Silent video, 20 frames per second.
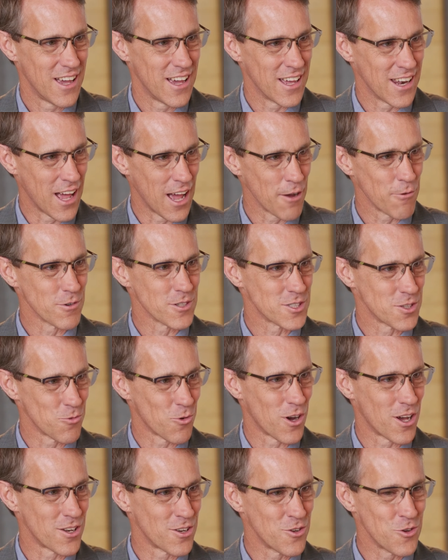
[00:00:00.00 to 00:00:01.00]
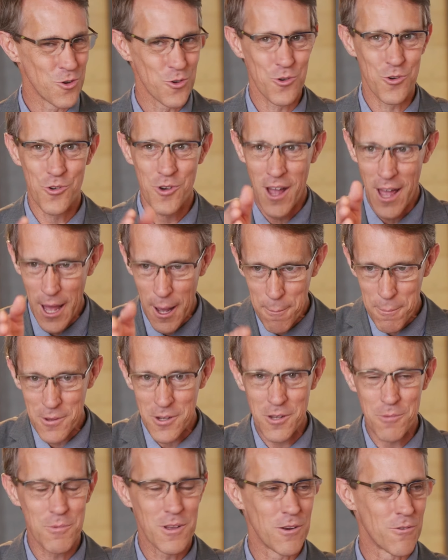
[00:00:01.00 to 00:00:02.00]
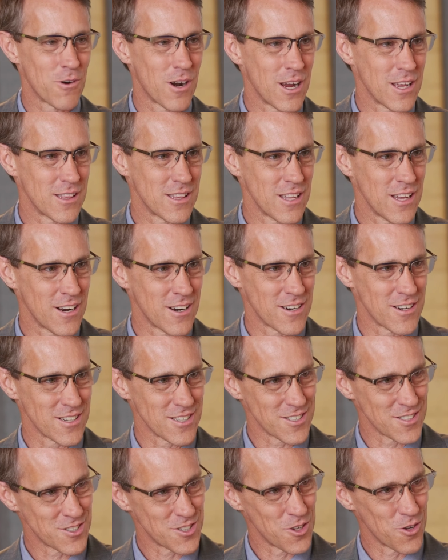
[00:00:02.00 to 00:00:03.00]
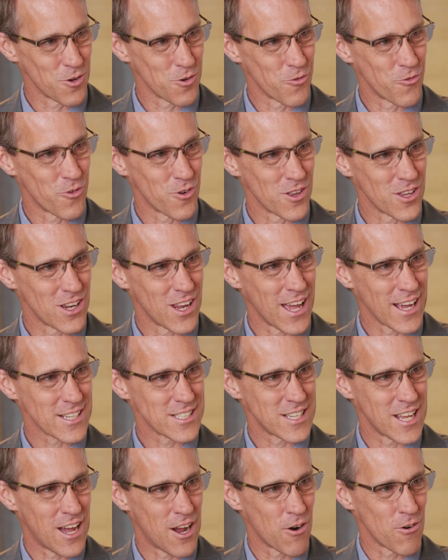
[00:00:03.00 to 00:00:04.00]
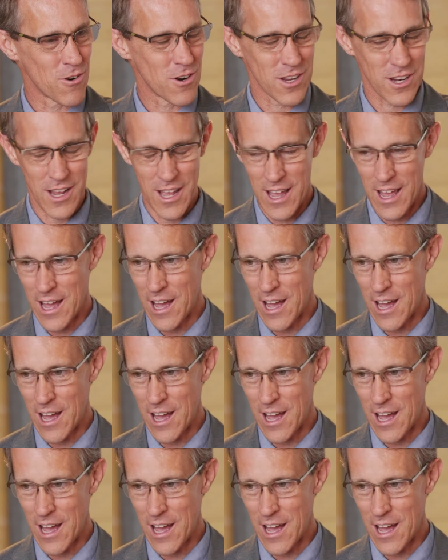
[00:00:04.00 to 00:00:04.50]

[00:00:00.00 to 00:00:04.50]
And I was the one who happened to be right there. And so for the next hour and a